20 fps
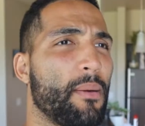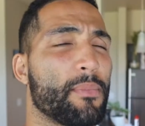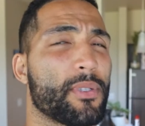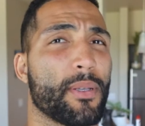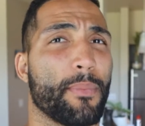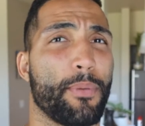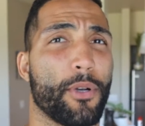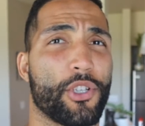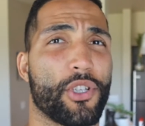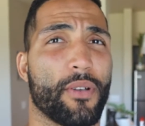
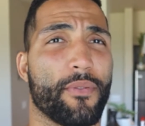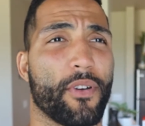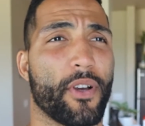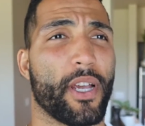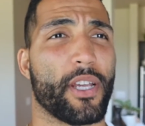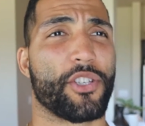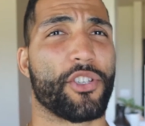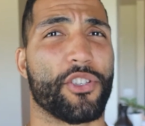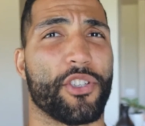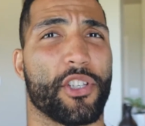Some push-up
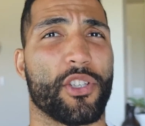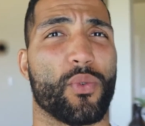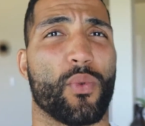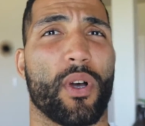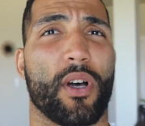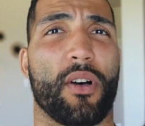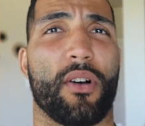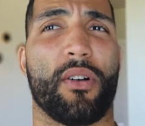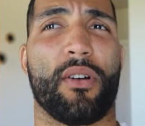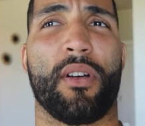variations as
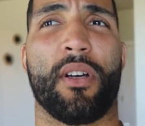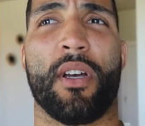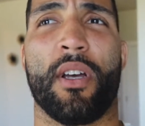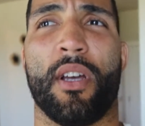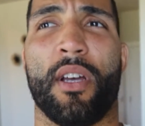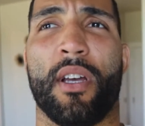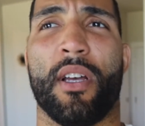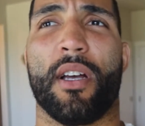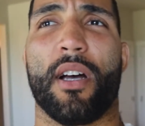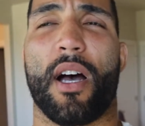well
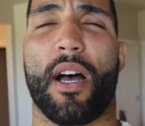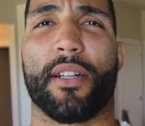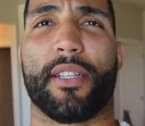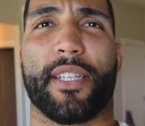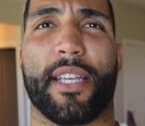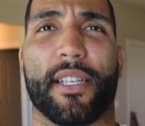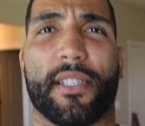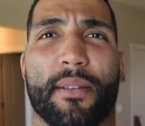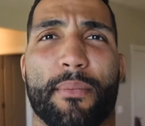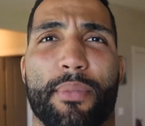to
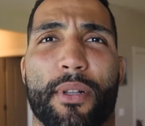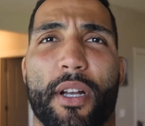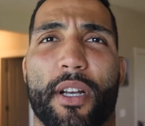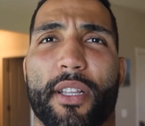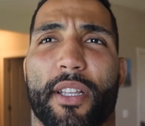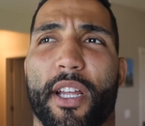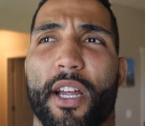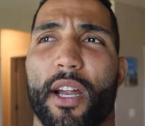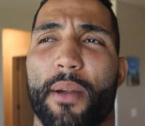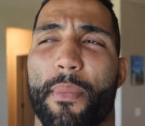get some blood
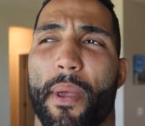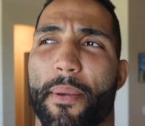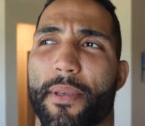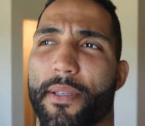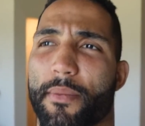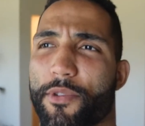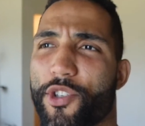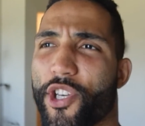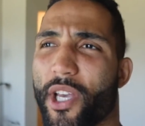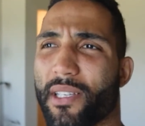in there, maybe
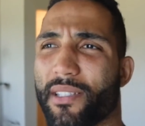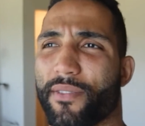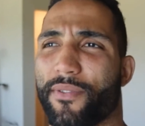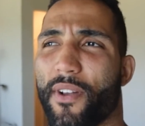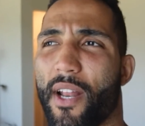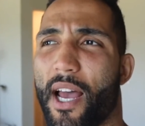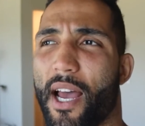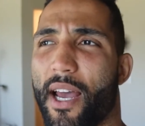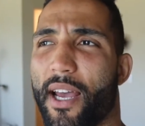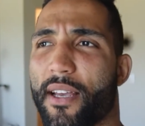some chest
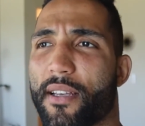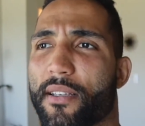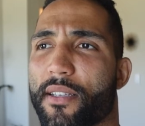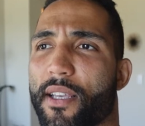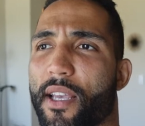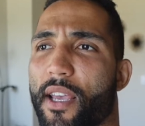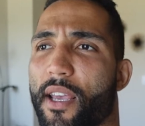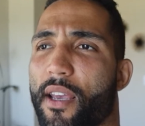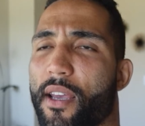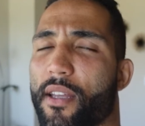flies,
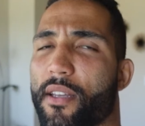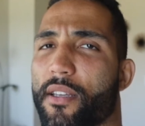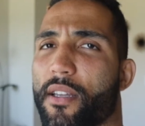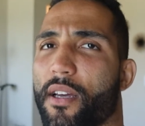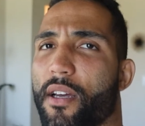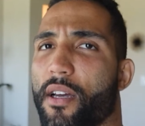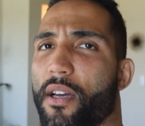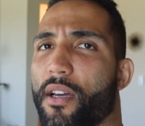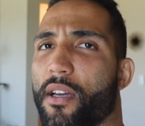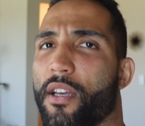and
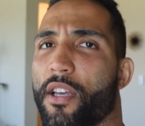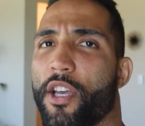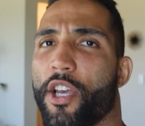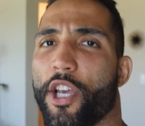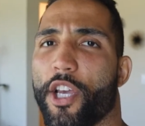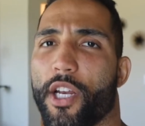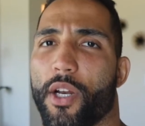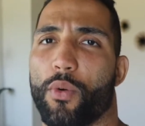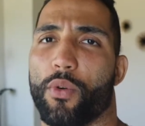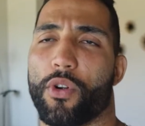
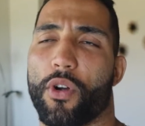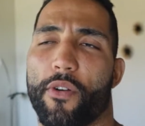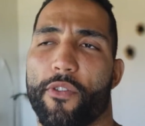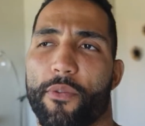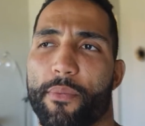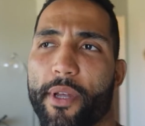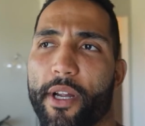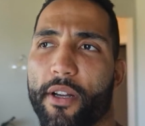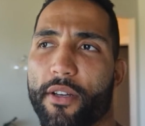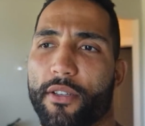we'll go
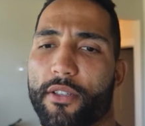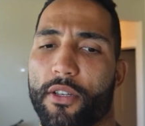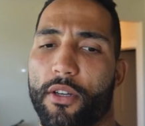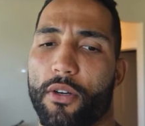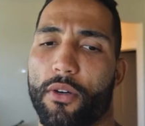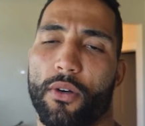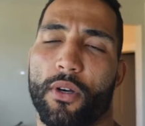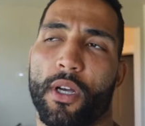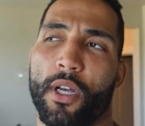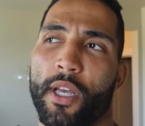from there.
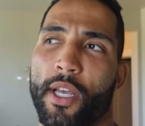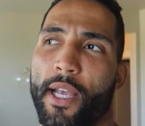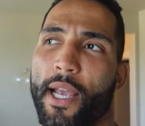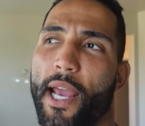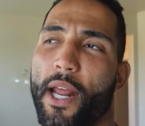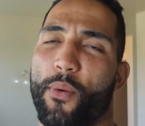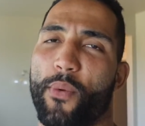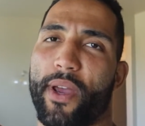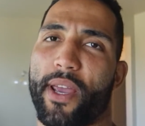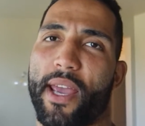So
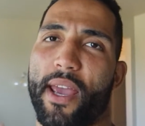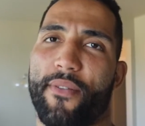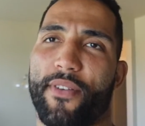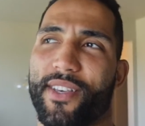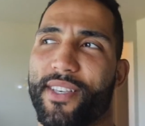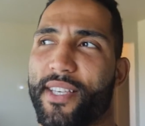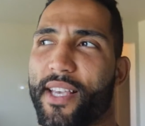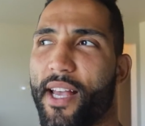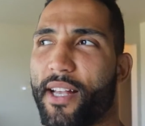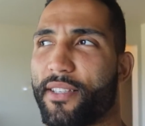anyway, heavy
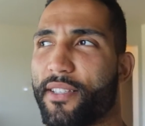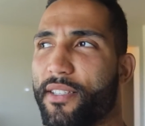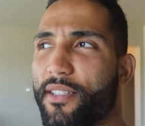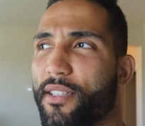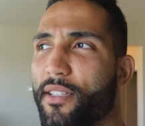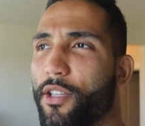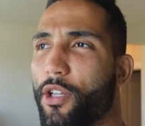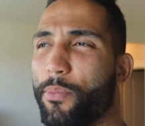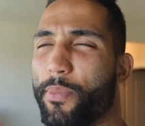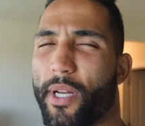sets,
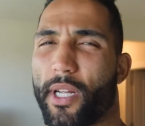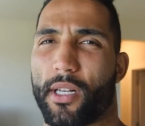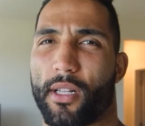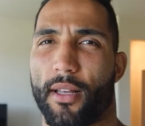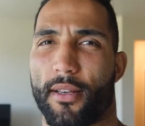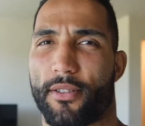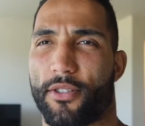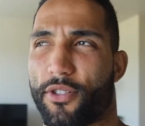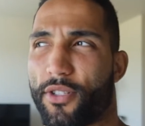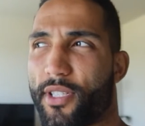a little bit of
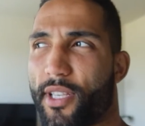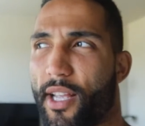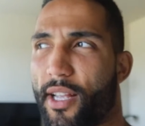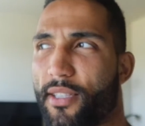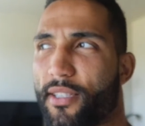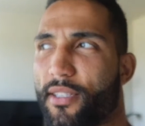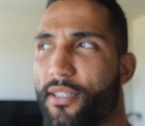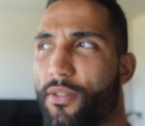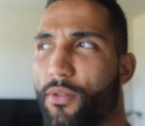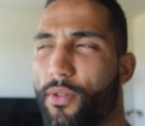cluster
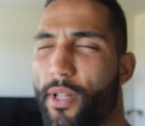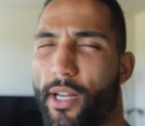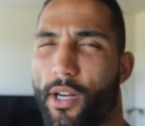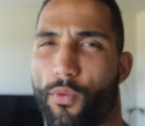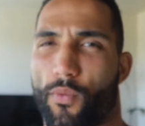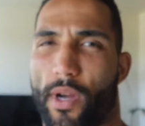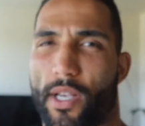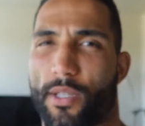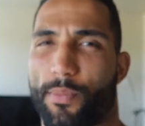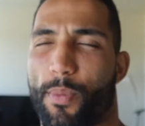sets, like a
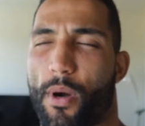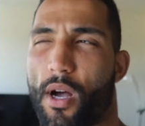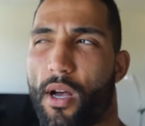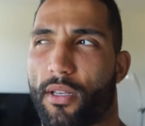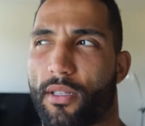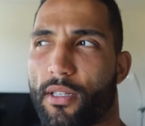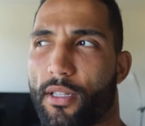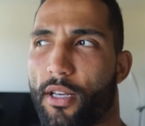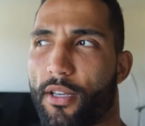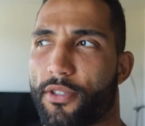rest
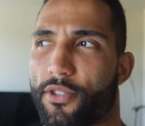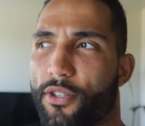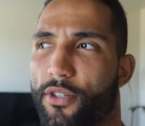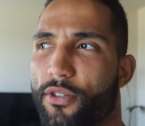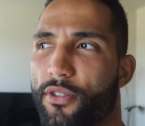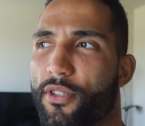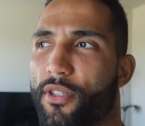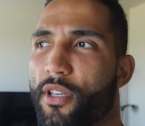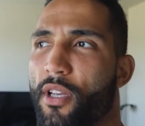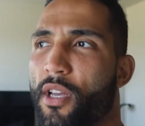pause
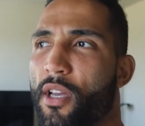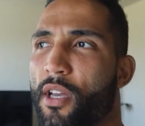clusters.